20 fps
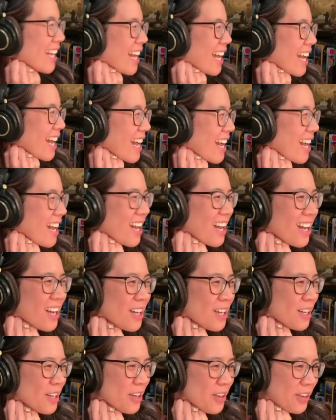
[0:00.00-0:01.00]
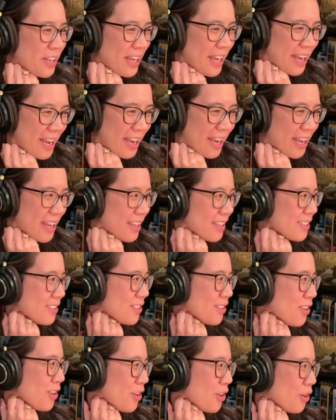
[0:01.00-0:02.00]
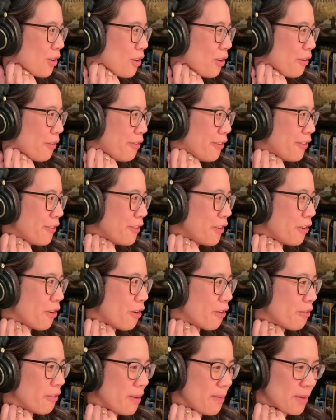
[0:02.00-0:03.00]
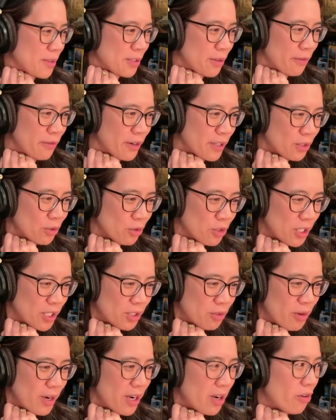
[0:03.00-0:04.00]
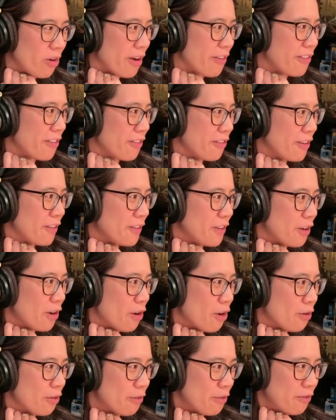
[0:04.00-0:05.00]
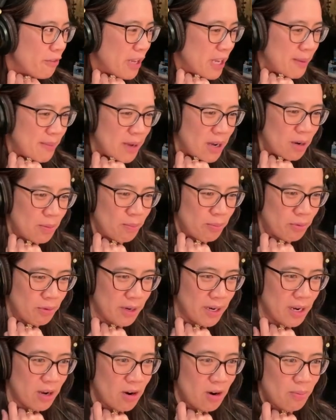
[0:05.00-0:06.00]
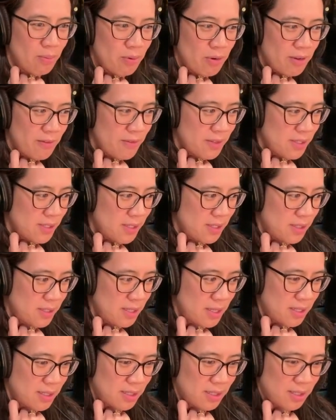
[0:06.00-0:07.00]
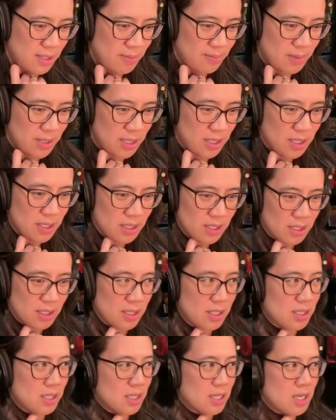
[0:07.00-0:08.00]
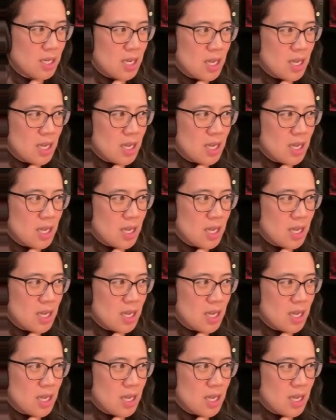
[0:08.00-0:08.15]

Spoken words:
Okay, so 50-year-old female. So frontal chest radiograph in a 50-year-old female pre-operative assessment